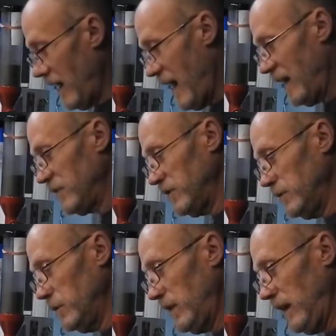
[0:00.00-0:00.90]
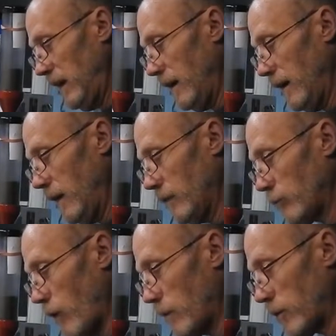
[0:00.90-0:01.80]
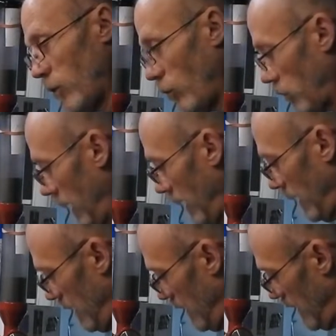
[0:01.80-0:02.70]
onto the rubber O-ring.